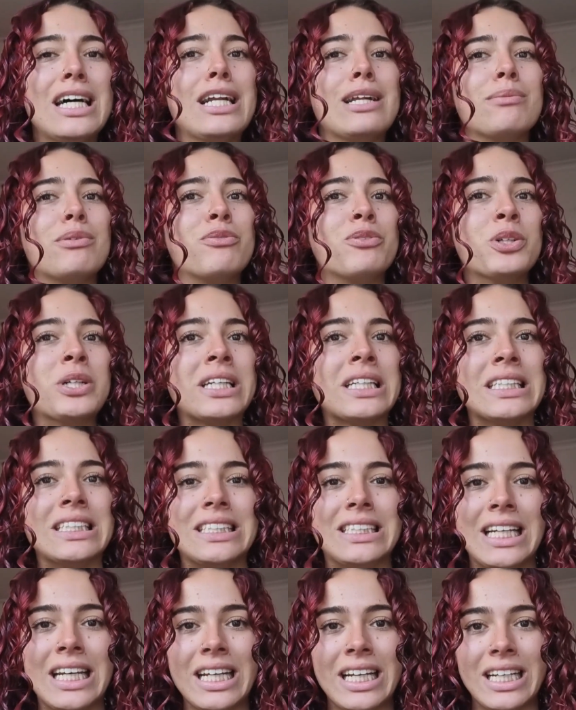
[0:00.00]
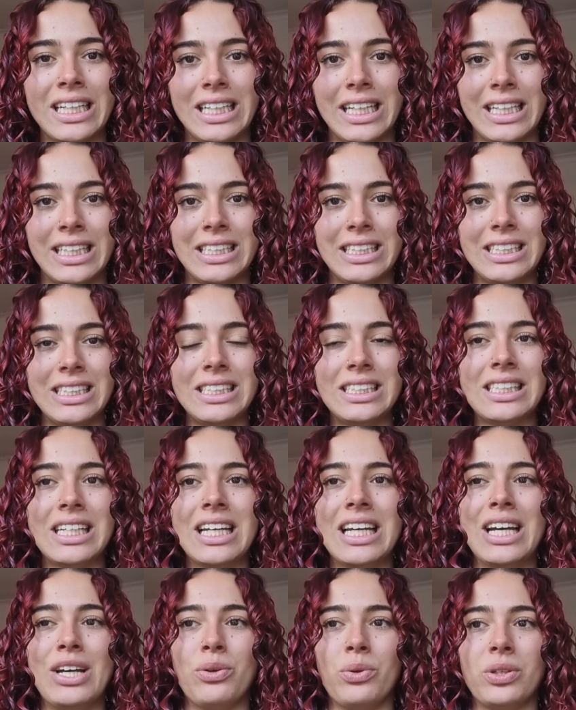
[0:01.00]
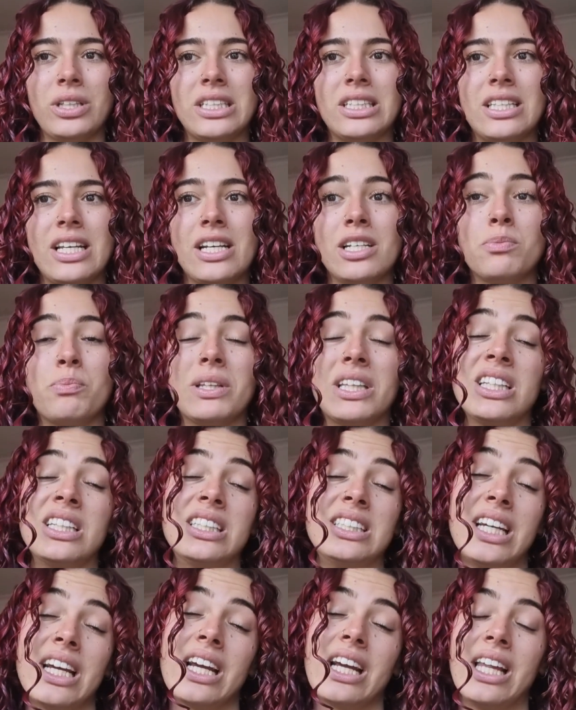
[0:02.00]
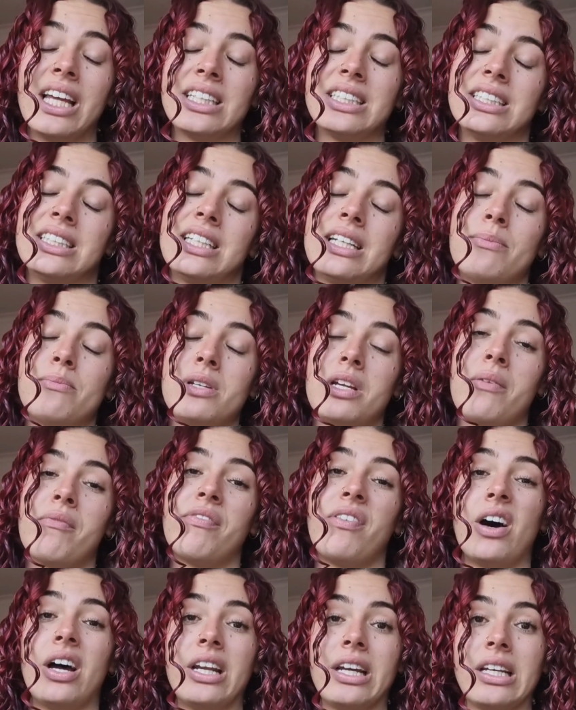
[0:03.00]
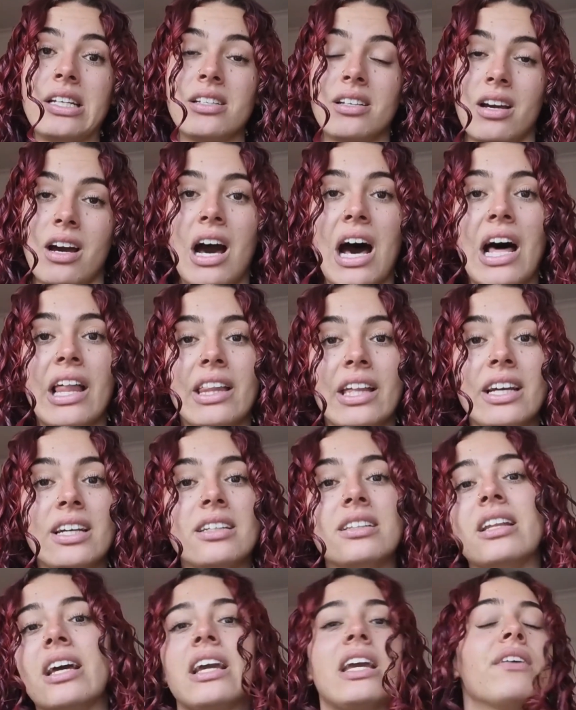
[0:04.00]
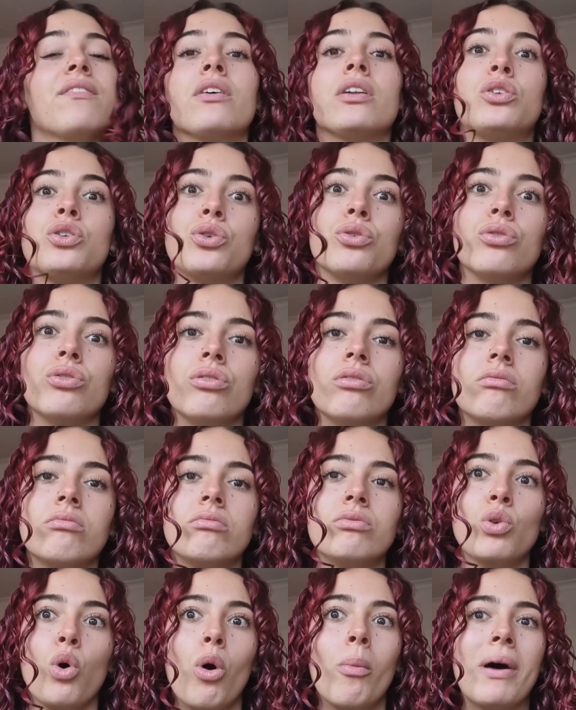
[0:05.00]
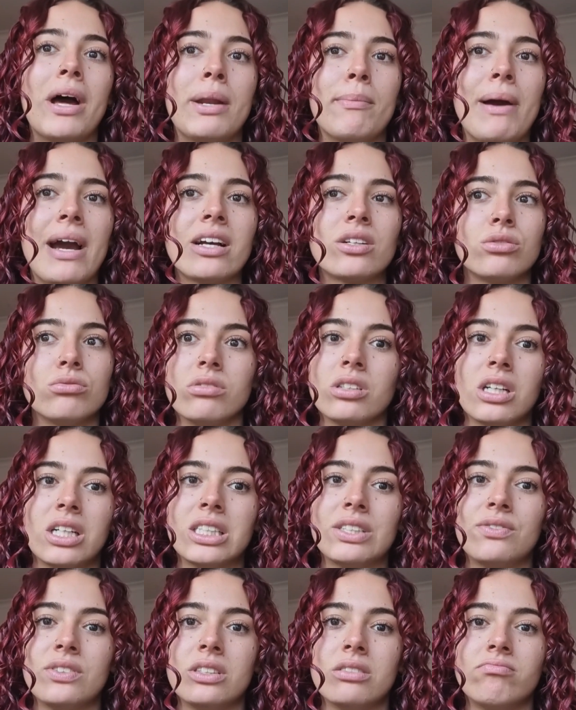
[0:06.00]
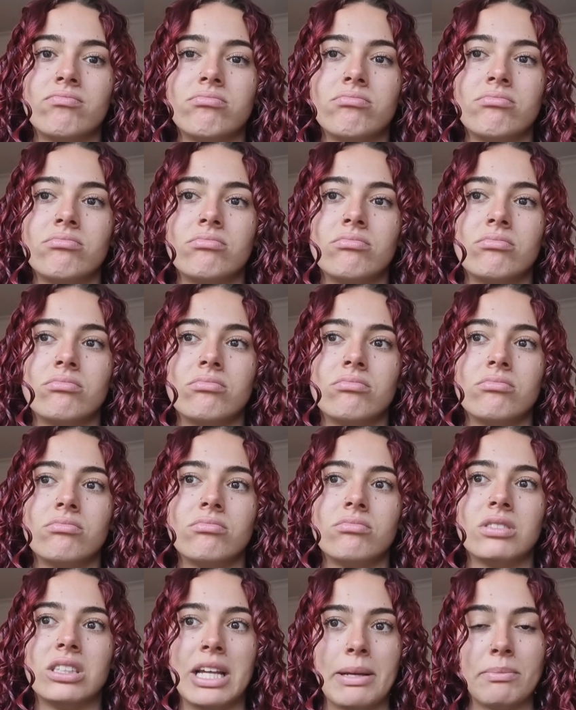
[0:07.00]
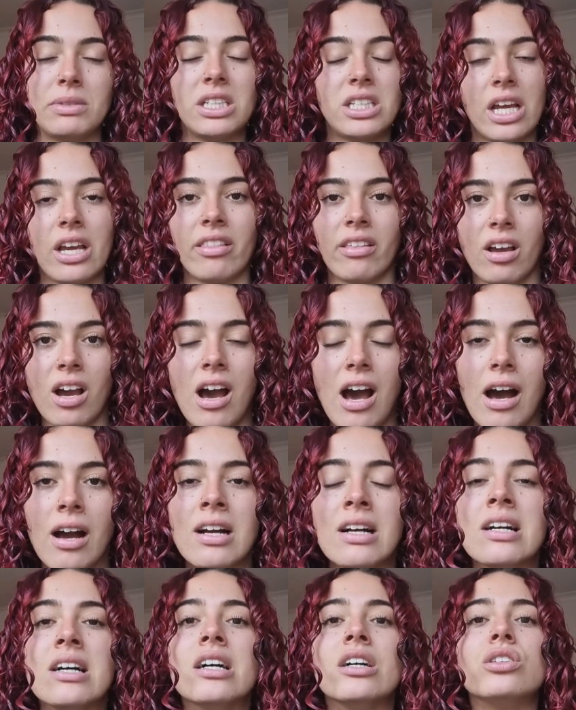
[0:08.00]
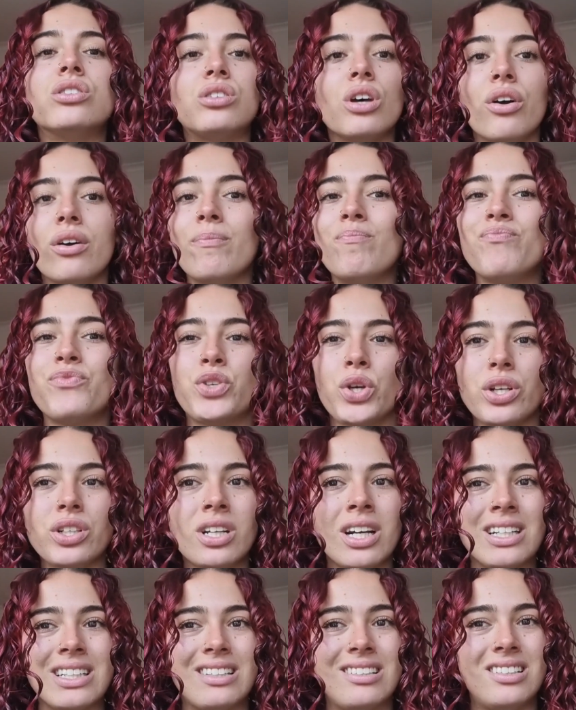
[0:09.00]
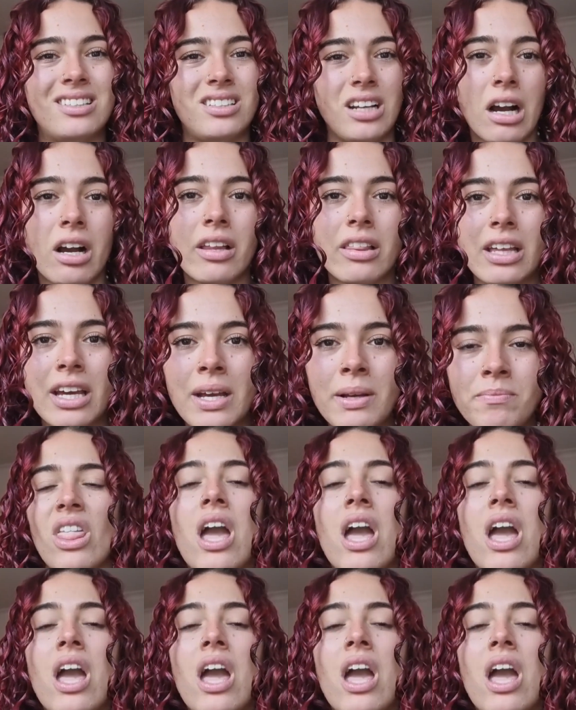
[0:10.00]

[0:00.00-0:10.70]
and I'm avoiding the debt collectors and all these things. But then the debt collectors end up finding his car there and they give it to Norma and Max organize for them to take the car. So Joe's kind of stuck there.